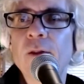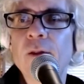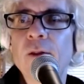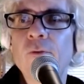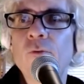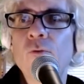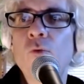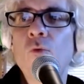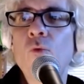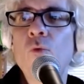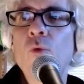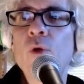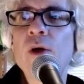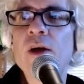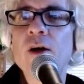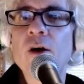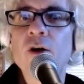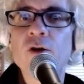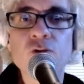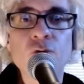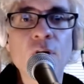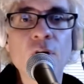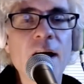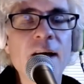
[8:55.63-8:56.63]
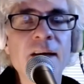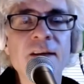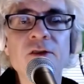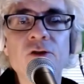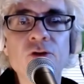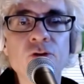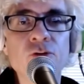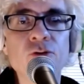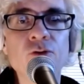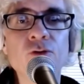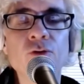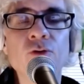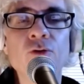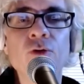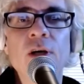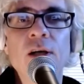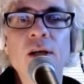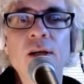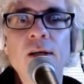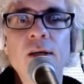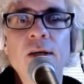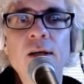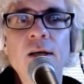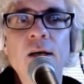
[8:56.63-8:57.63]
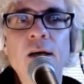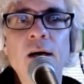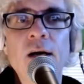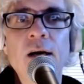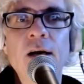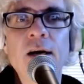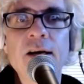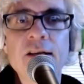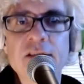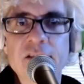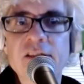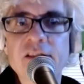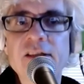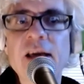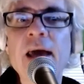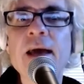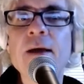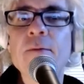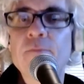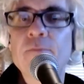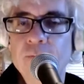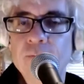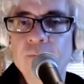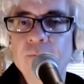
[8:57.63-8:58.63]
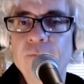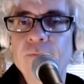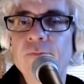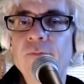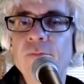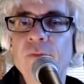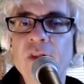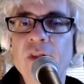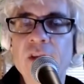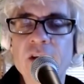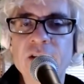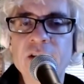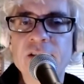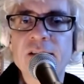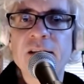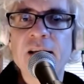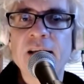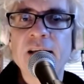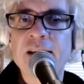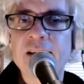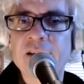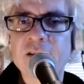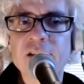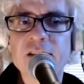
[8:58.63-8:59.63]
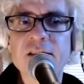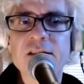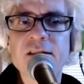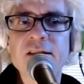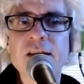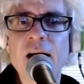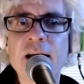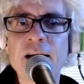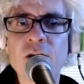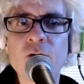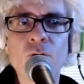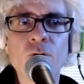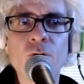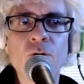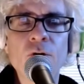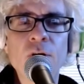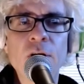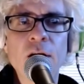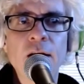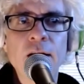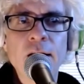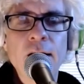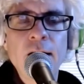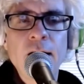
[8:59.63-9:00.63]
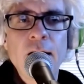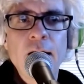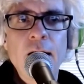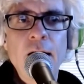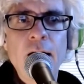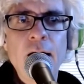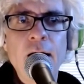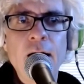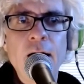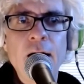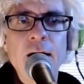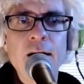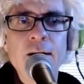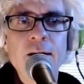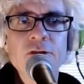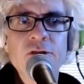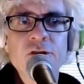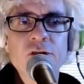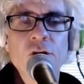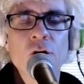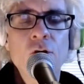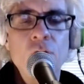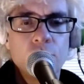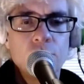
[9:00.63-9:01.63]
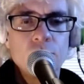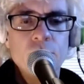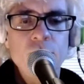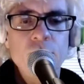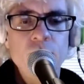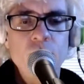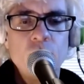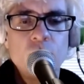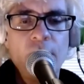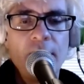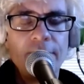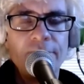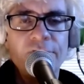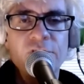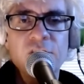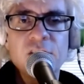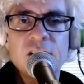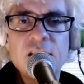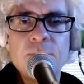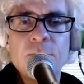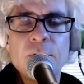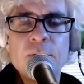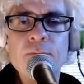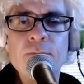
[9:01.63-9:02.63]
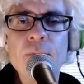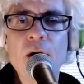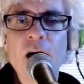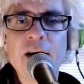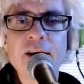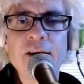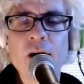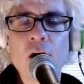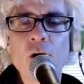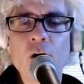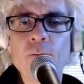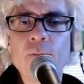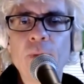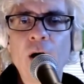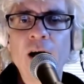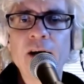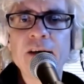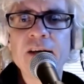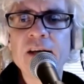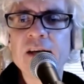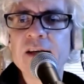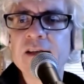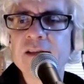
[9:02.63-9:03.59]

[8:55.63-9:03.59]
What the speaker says: We are trying to escape this endless cycle. So we have to keep in mind our bodies,